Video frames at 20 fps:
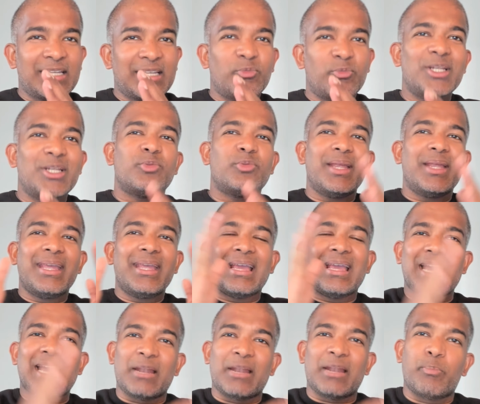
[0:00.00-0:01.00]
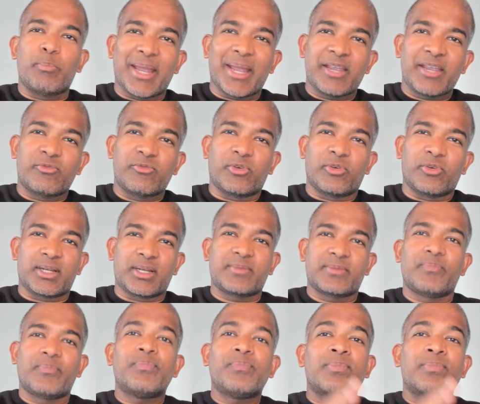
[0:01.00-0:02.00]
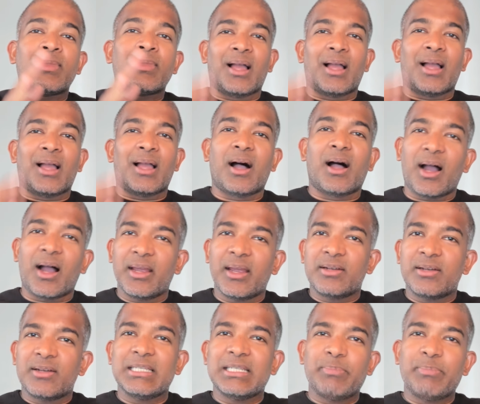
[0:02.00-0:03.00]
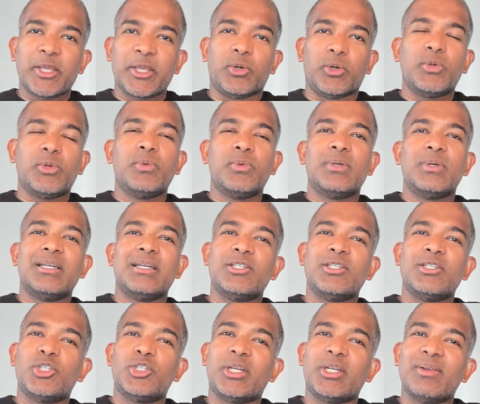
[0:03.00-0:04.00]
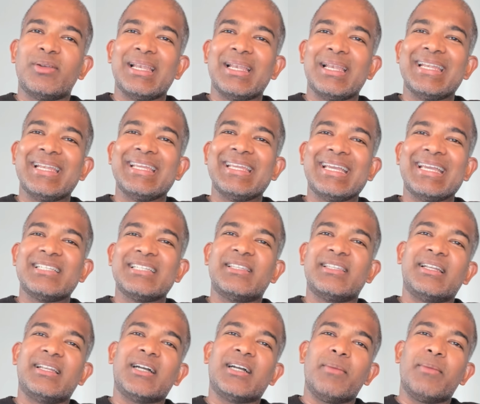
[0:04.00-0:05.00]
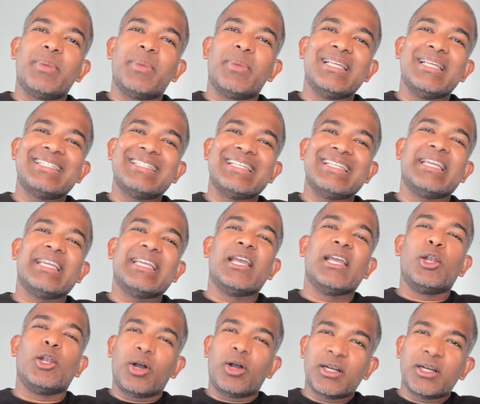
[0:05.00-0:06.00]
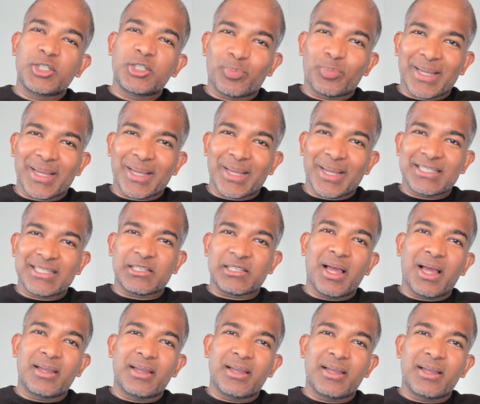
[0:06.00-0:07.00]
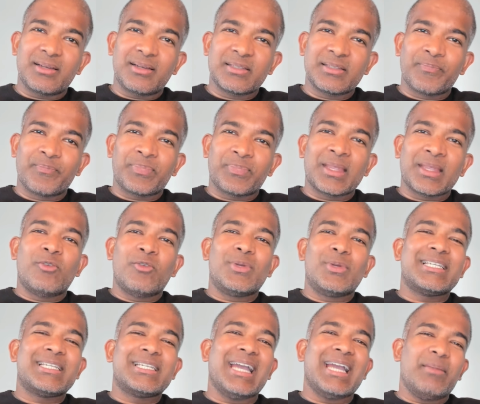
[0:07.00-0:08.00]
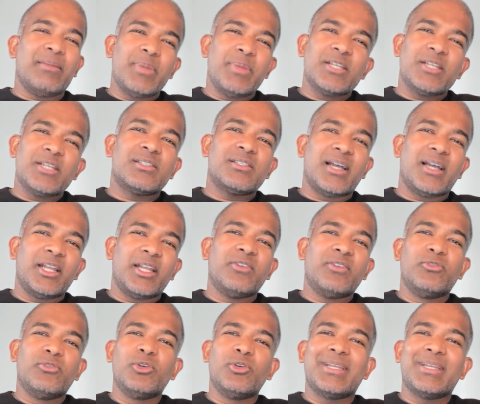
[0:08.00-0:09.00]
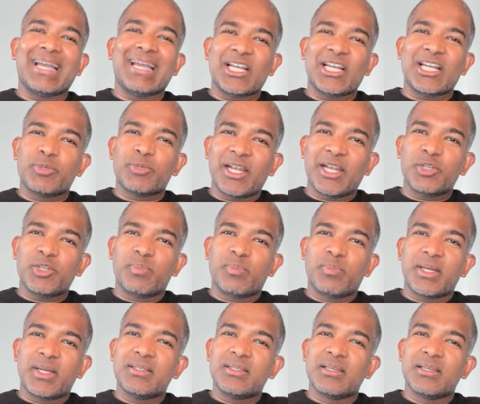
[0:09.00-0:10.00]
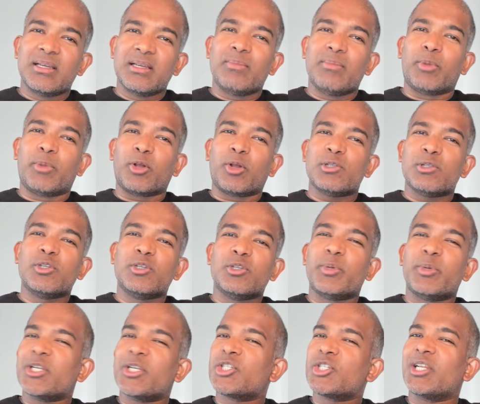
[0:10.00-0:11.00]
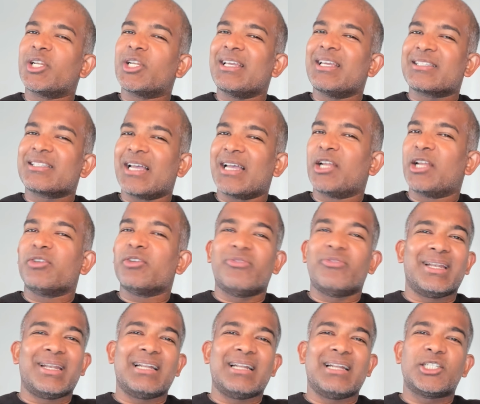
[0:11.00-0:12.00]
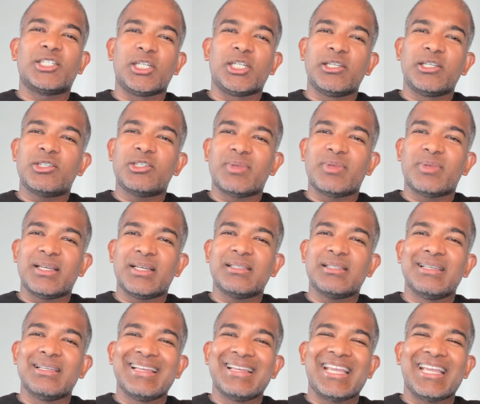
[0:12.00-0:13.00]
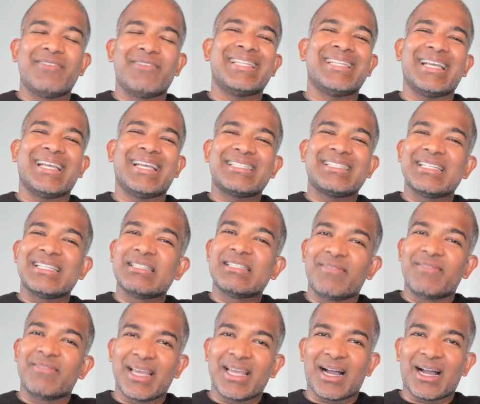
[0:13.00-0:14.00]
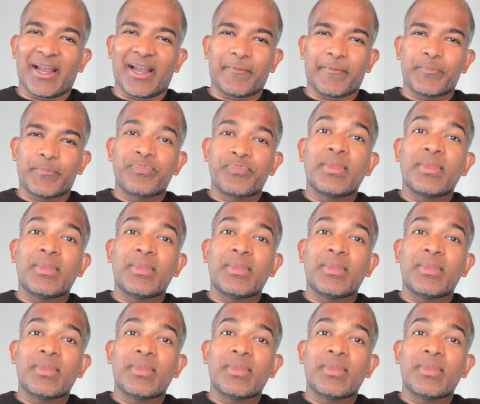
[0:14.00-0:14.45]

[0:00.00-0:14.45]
the inventory and paying for it. A higher DPO generally indicates that a company is taking longer to pay its suppliers, which can be a sign of good cash management, but also potentially a sign of financial distress if it's excessively high.